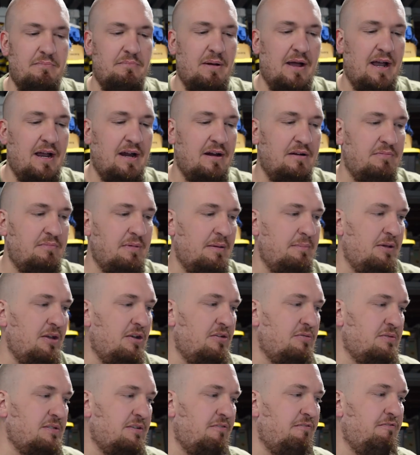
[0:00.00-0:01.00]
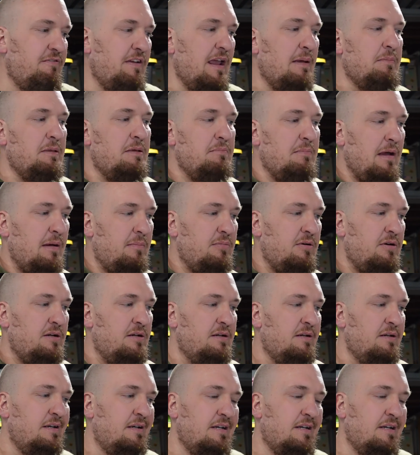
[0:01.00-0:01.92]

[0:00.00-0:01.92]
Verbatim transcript: buyer, maybe it was a family member,